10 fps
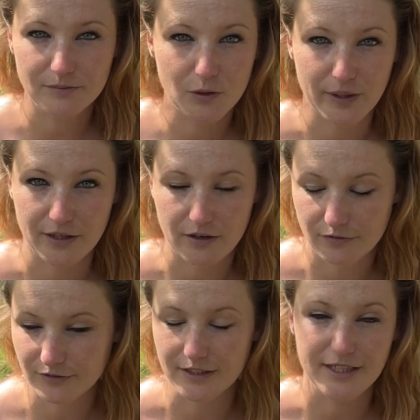quick enough
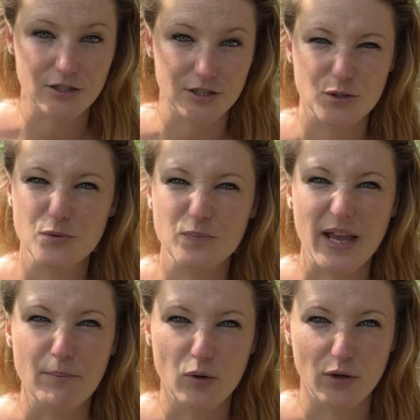and they just
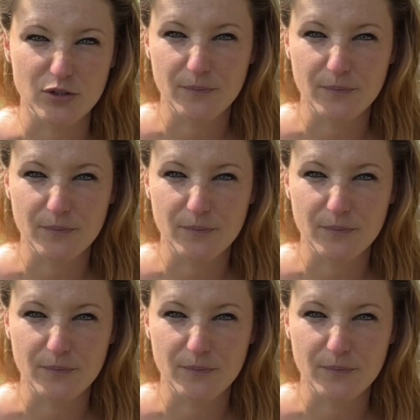get mullered.